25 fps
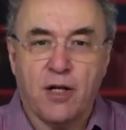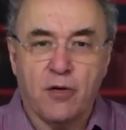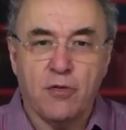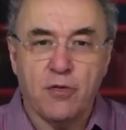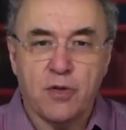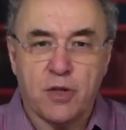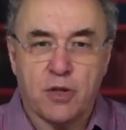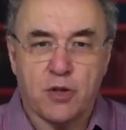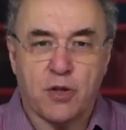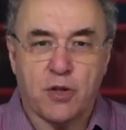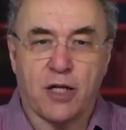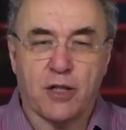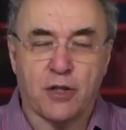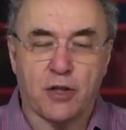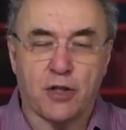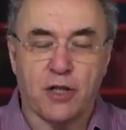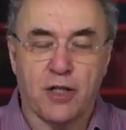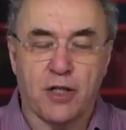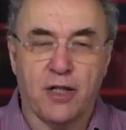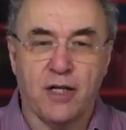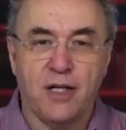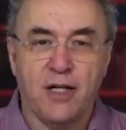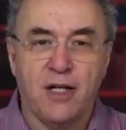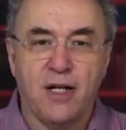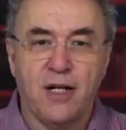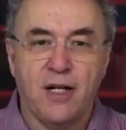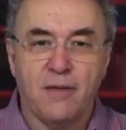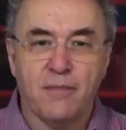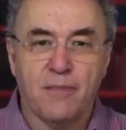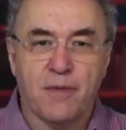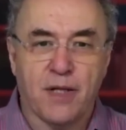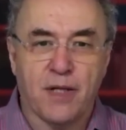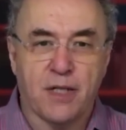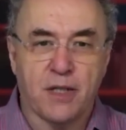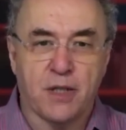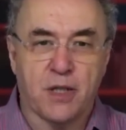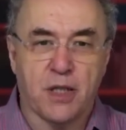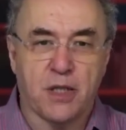structure
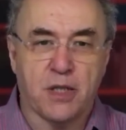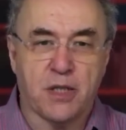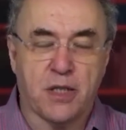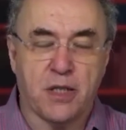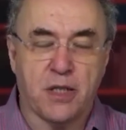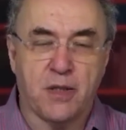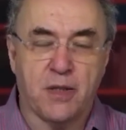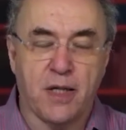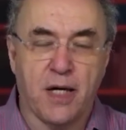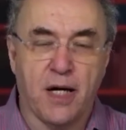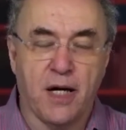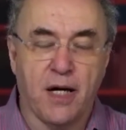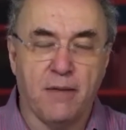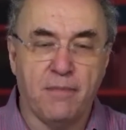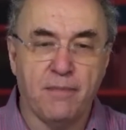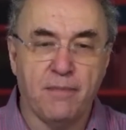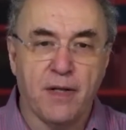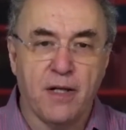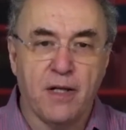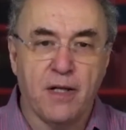that existed there.